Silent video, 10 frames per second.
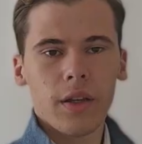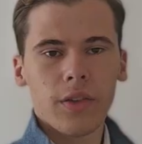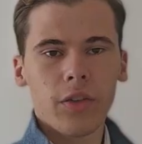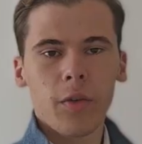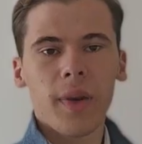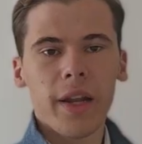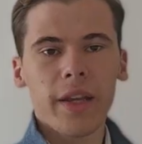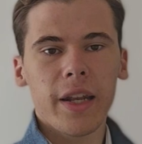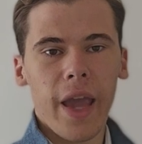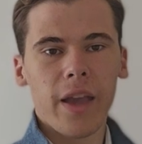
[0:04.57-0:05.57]
So you're planning
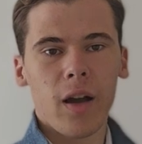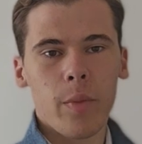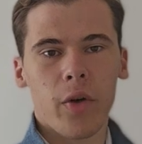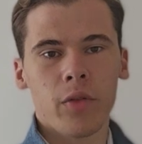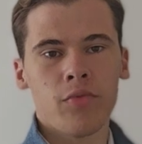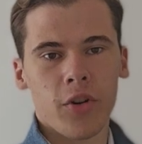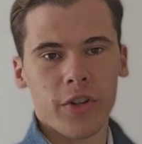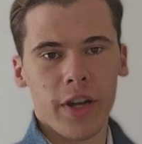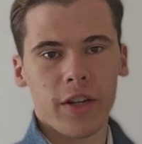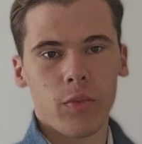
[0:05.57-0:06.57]
an AI model
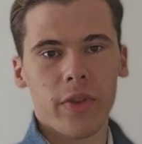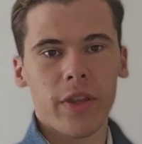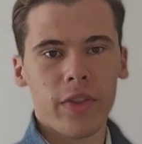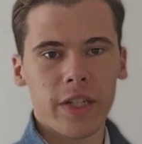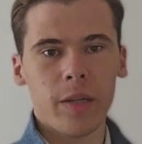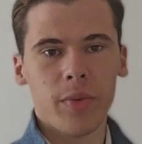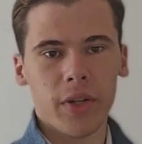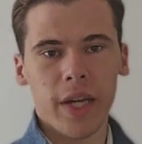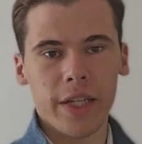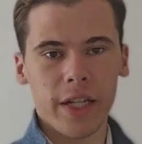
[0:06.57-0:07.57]
project within the
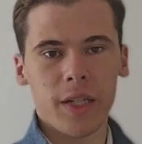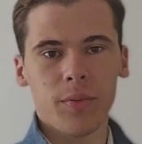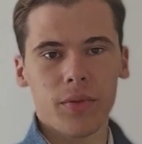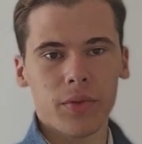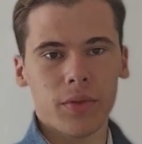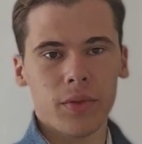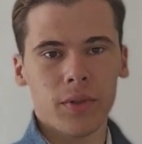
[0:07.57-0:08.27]
DPUK data portal.